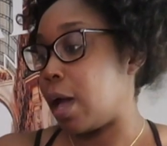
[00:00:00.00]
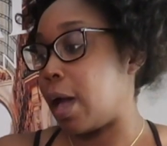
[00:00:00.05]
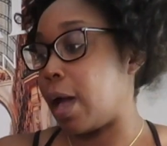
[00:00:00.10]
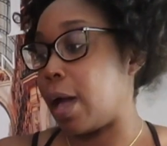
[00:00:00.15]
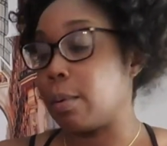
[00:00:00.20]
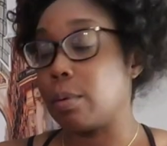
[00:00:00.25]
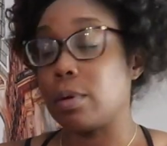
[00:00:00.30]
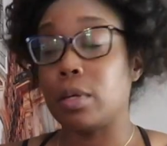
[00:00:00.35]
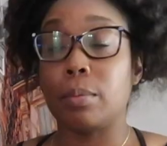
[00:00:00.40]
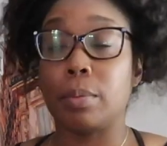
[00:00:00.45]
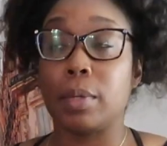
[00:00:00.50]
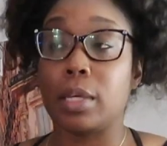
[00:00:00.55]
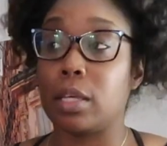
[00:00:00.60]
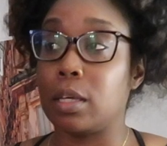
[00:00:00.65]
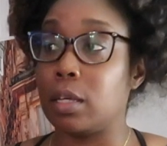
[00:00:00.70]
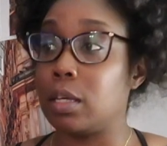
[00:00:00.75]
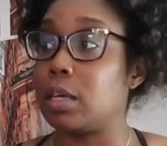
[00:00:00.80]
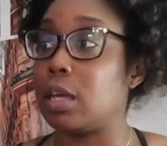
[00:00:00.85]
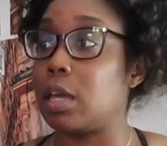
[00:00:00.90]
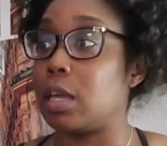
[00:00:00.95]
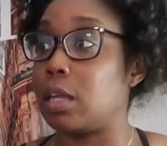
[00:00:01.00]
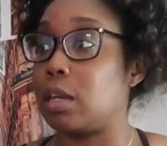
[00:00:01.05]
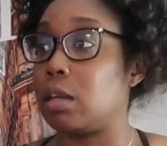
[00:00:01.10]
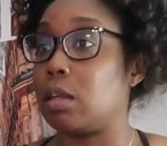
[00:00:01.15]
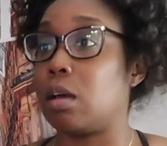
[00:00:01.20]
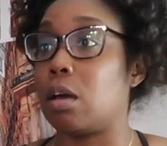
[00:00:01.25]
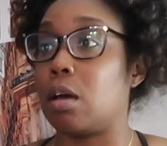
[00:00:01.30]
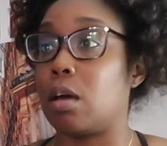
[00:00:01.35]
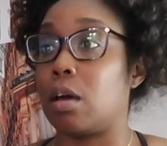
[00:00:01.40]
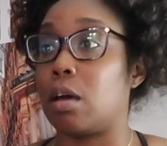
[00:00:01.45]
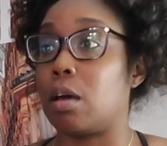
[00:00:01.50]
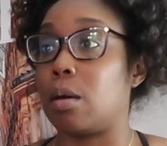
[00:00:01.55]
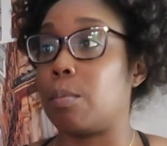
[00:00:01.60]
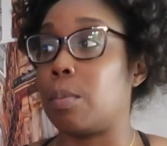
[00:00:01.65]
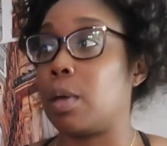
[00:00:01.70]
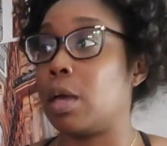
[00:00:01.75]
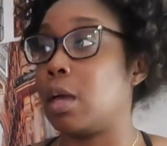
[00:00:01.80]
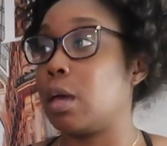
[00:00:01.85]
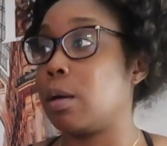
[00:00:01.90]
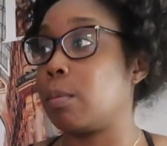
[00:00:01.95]
I'm gonna be good.
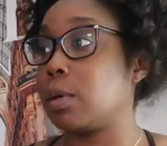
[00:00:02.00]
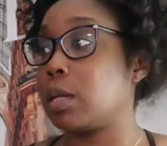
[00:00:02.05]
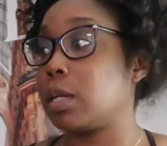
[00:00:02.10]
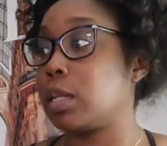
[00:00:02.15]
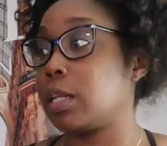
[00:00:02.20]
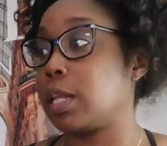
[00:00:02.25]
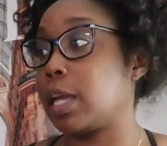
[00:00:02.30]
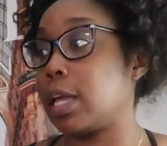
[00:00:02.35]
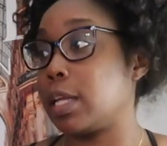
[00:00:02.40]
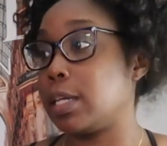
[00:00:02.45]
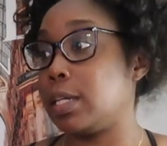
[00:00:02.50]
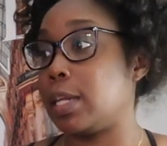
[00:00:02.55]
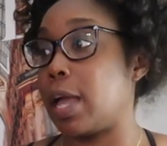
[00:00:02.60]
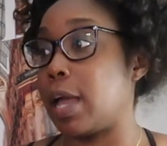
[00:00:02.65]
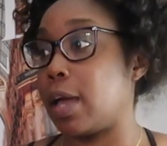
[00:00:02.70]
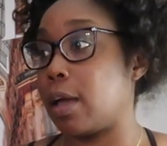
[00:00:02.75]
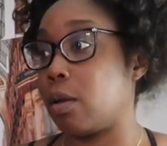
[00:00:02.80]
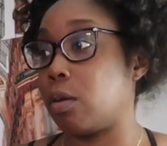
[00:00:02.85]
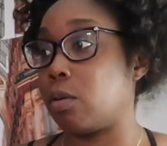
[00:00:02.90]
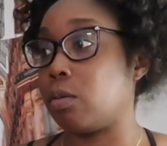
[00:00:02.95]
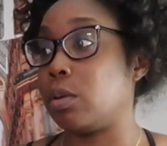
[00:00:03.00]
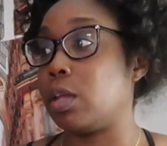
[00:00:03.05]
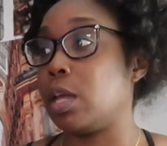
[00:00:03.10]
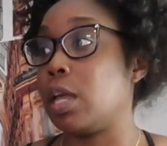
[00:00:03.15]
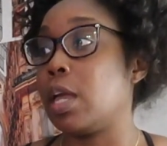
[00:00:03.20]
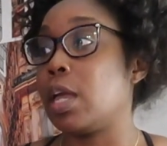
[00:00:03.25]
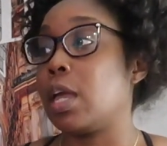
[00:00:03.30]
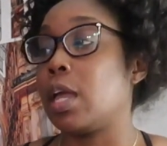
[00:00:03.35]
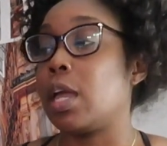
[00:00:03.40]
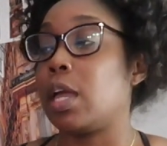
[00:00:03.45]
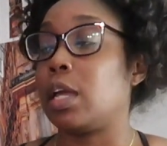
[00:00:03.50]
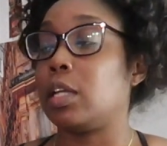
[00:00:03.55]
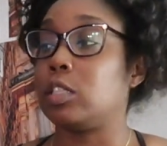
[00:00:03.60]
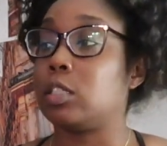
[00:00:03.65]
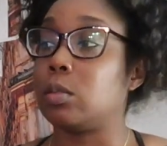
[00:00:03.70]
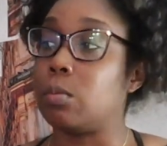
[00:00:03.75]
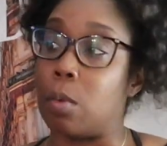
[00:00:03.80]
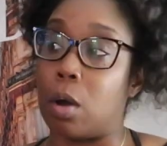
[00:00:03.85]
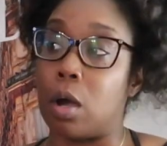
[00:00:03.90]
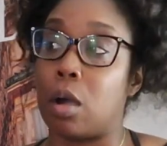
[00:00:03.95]
Um, I'm gonna lay it down and
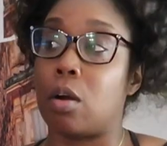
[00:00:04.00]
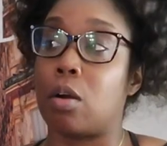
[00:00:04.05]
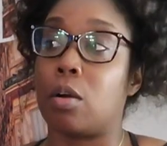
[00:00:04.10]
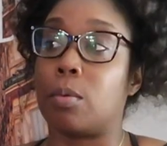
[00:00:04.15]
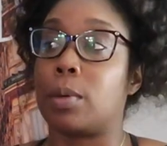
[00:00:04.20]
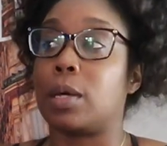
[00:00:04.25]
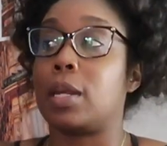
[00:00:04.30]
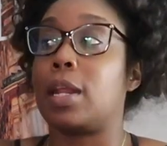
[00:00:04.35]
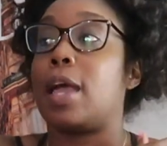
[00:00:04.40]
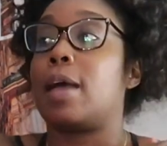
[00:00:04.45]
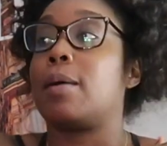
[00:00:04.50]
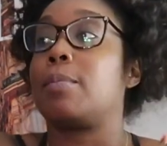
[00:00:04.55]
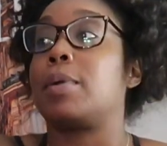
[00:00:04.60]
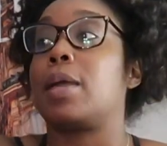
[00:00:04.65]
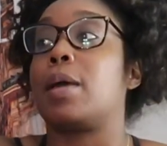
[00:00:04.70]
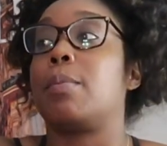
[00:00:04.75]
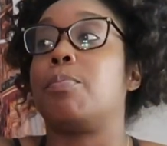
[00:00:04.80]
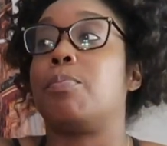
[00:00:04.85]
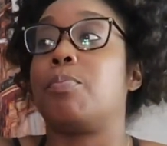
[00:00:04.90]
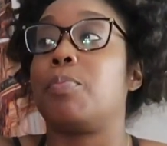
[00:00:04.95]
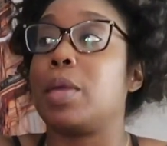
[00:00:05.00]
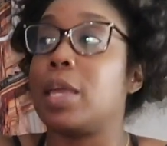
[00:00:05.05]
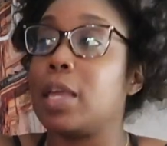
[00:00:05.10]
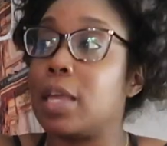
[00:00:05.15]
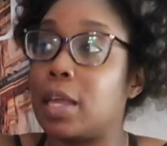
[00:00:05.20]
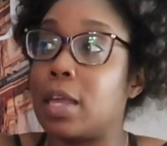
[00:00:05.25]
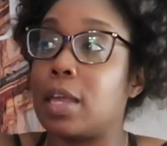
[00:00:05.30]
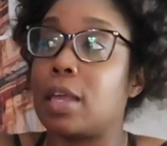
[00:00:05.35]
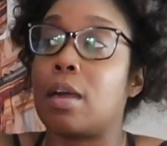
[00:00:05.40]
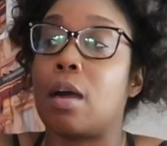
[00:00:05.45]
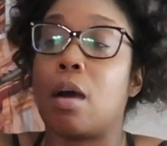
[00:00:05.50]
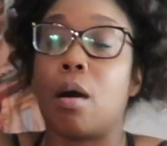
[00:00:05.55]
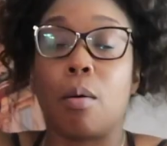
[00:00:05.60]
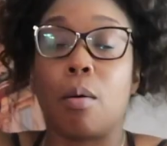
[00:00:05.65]
tomorrow i'm gonna have me a big